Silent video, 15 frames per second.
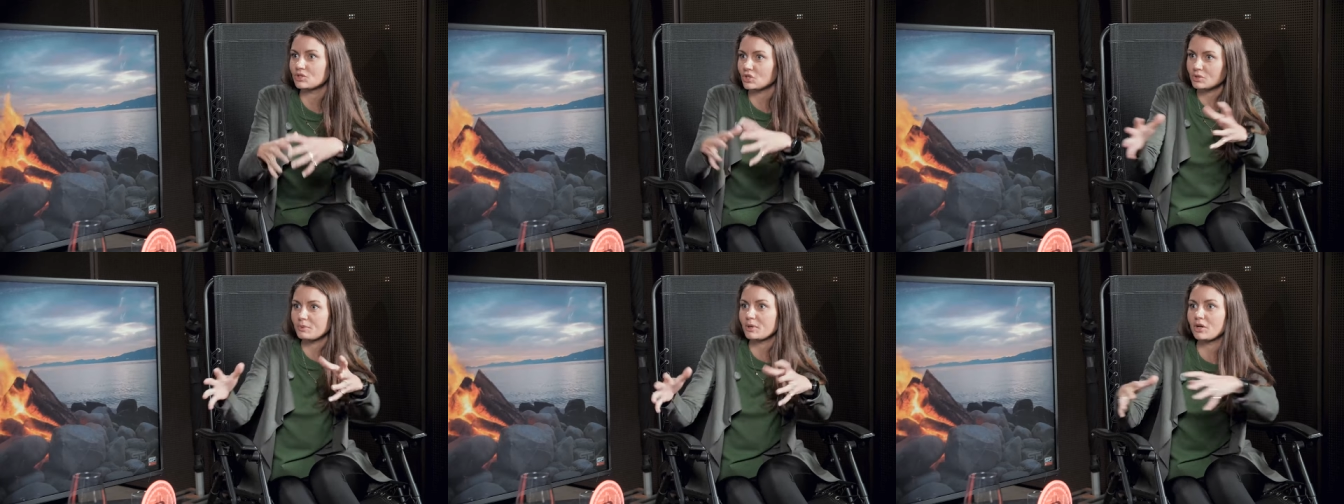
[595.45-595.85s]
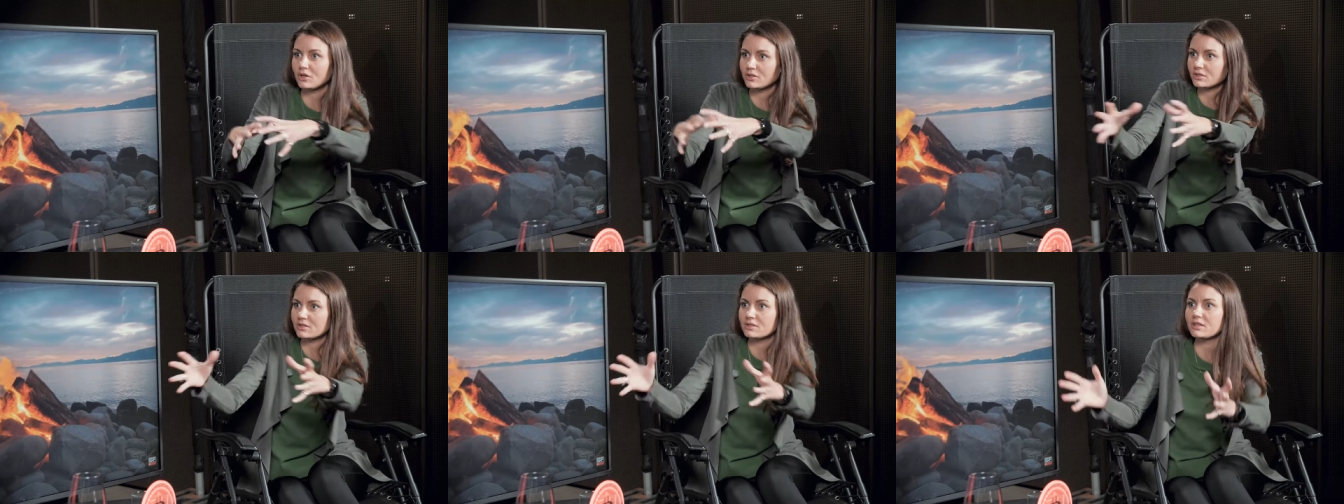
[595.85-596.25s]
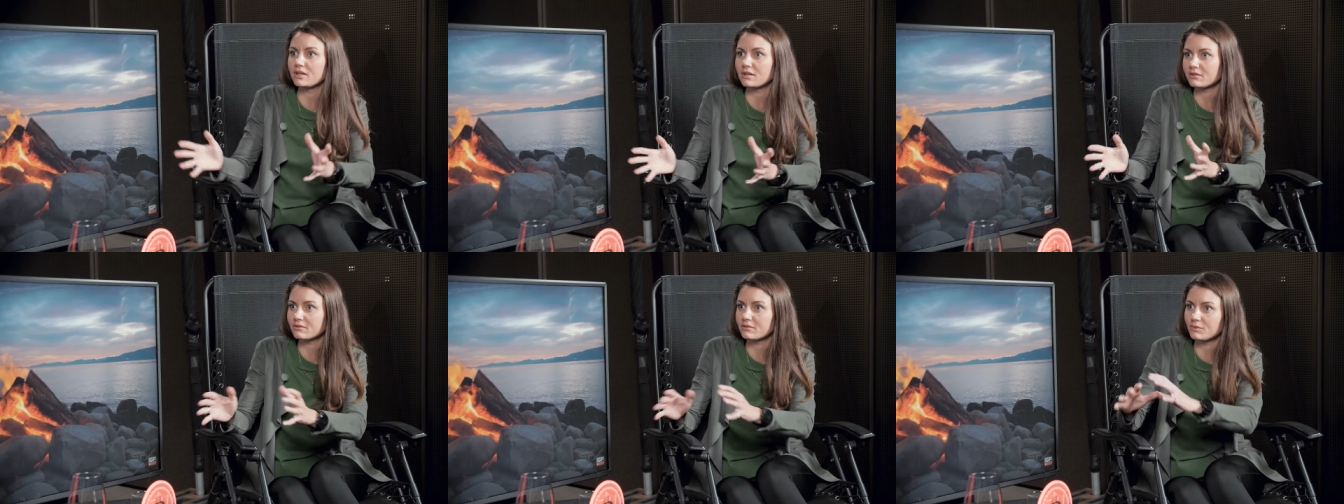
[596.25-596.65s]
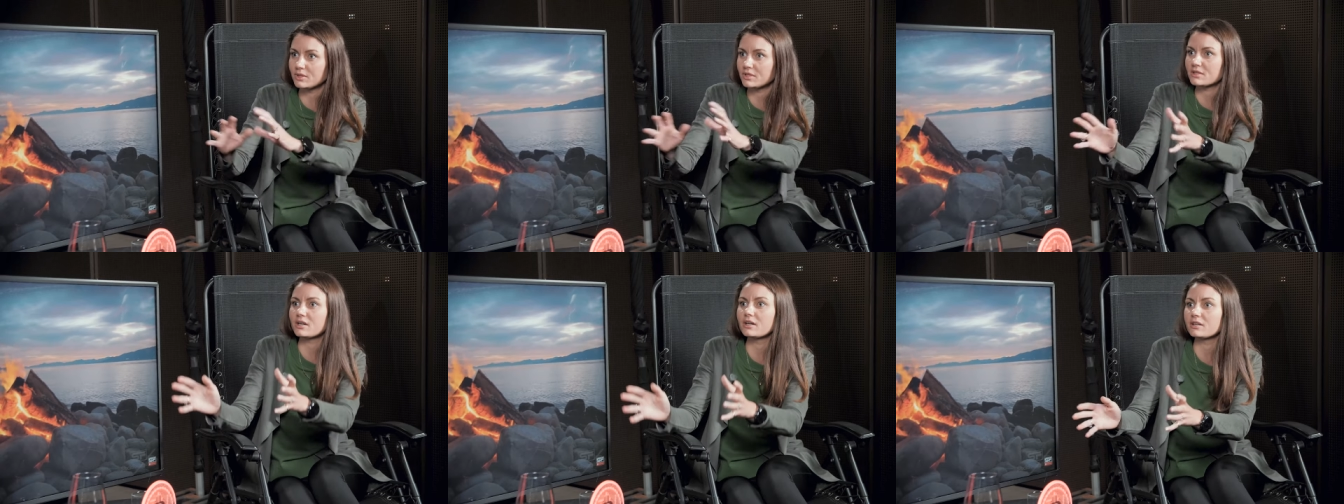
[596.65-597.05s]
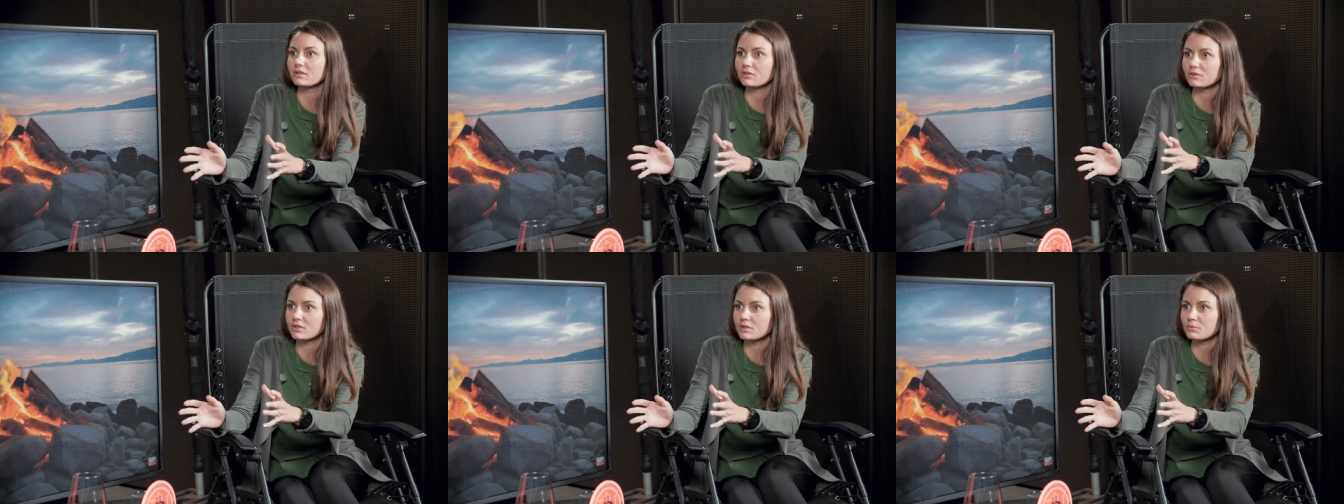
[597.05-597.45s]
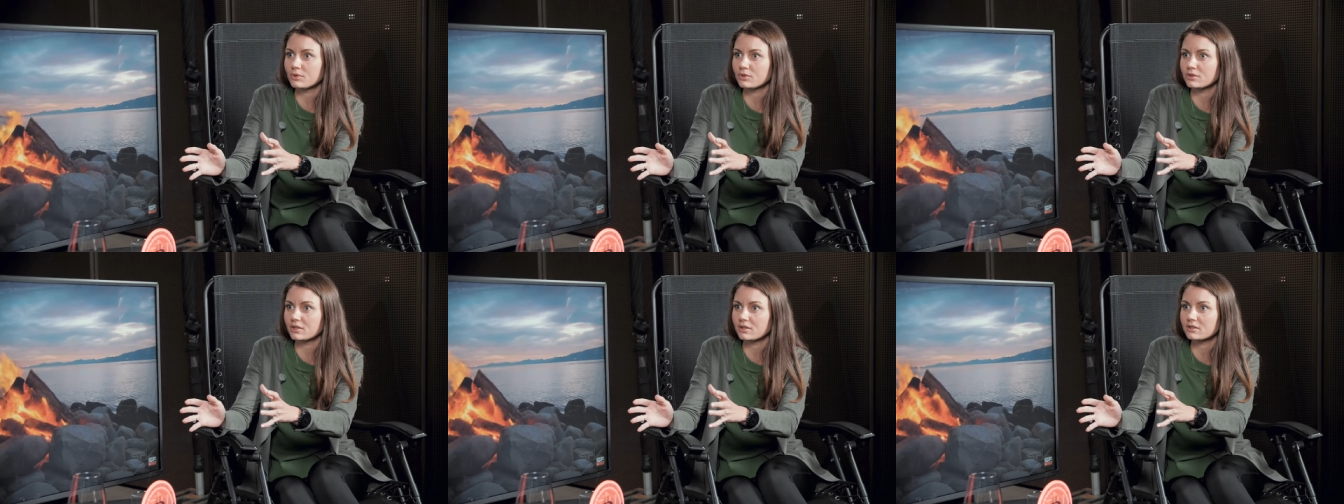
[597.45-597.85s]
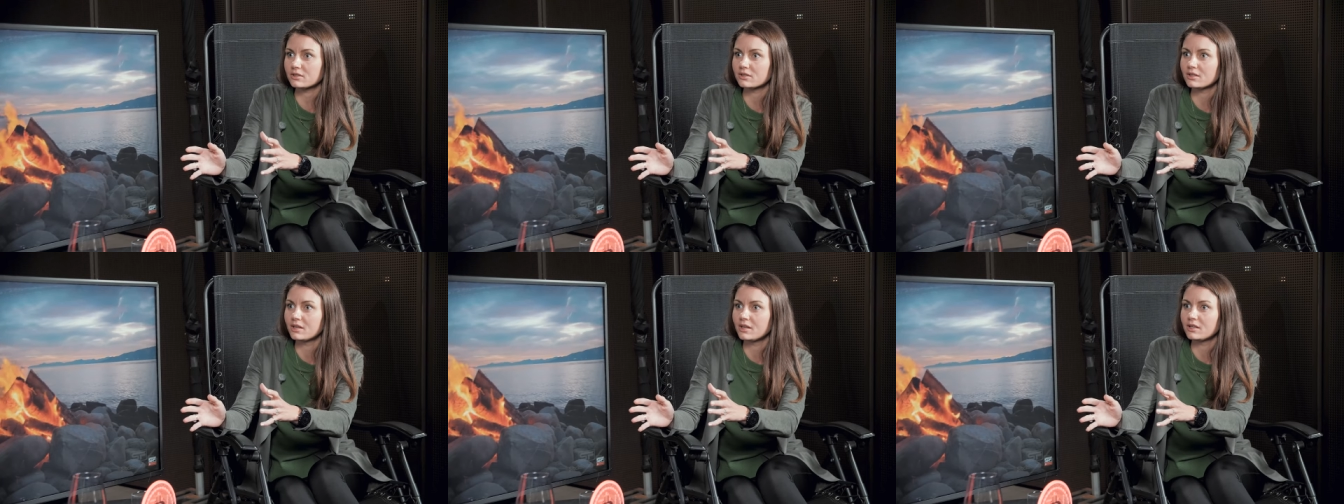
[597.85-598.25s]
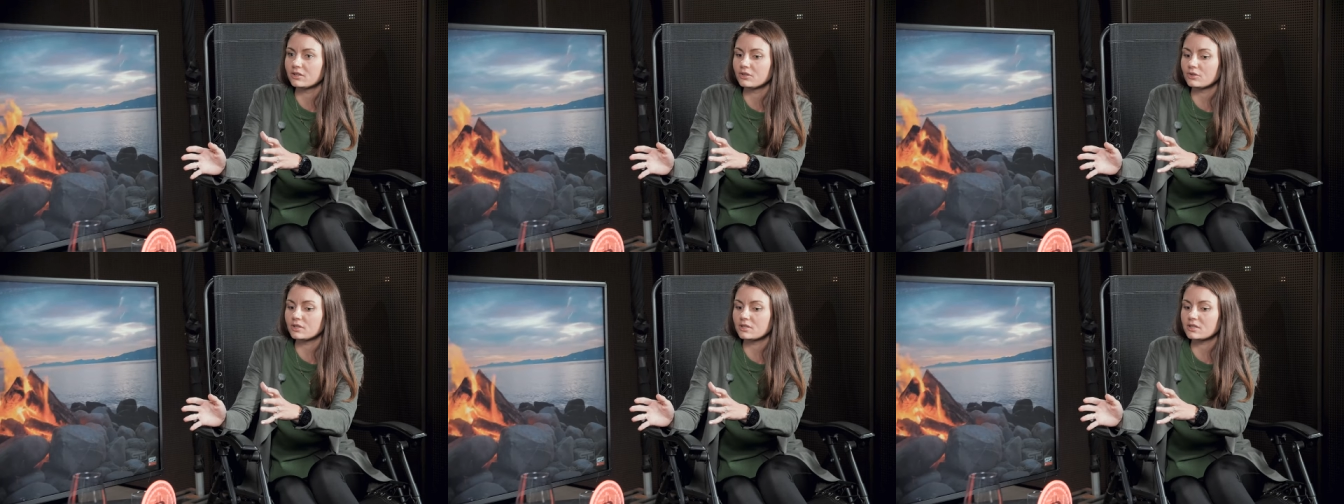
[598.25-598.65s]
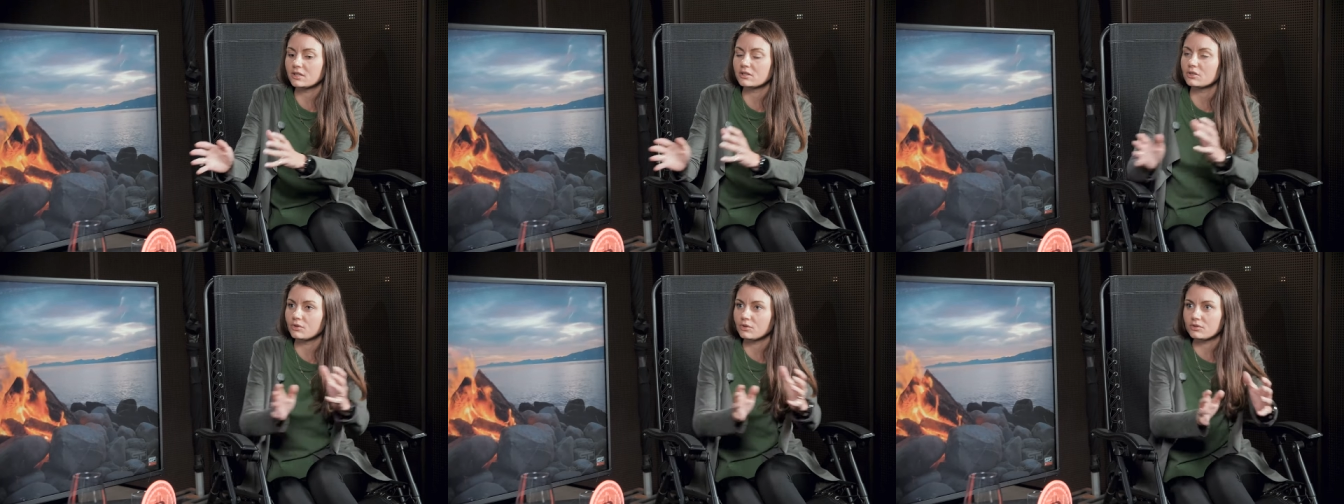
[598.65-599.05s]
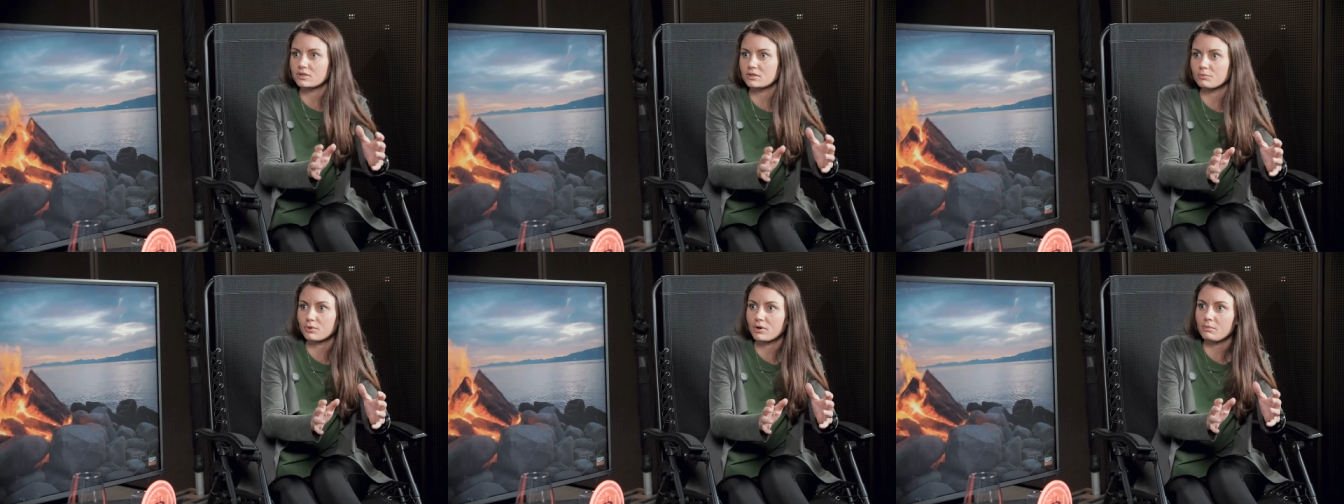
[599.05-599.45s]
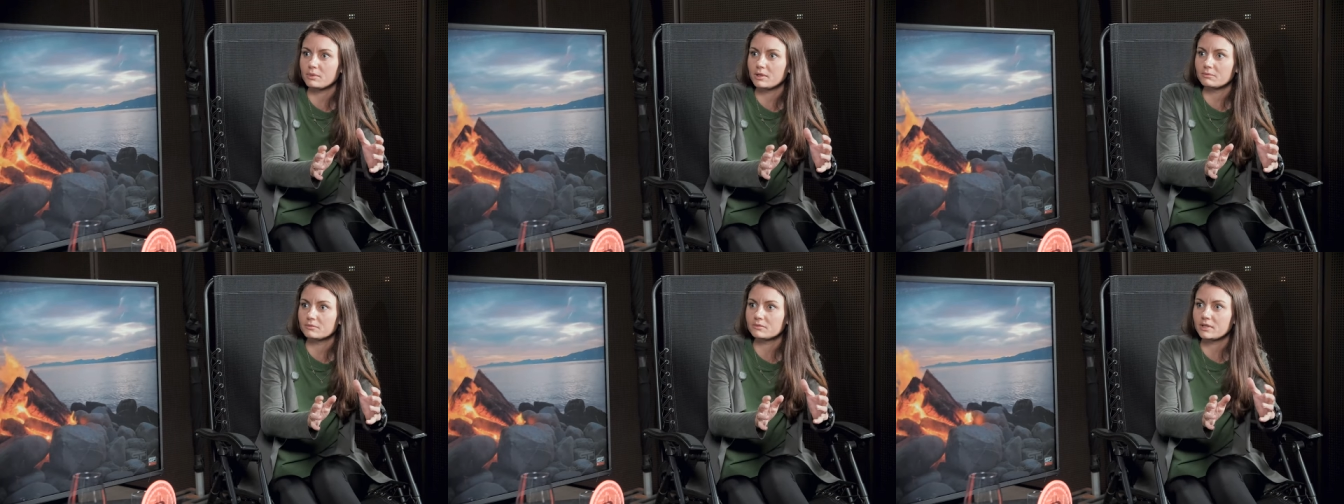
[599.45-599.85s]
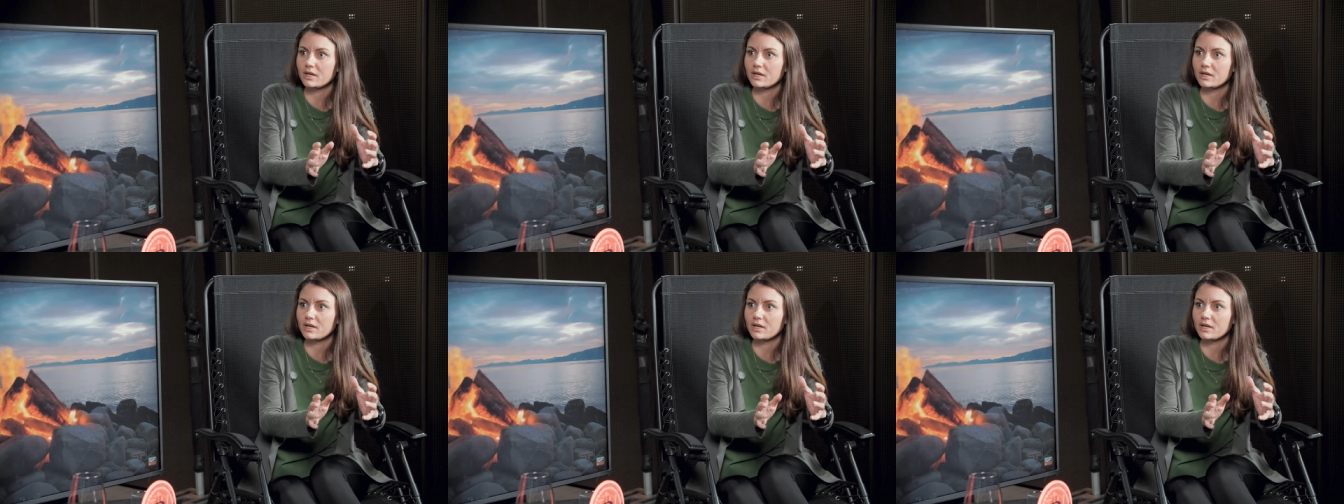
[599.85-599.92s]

just because it's there and we decided on this product. But they said, no, there is a problem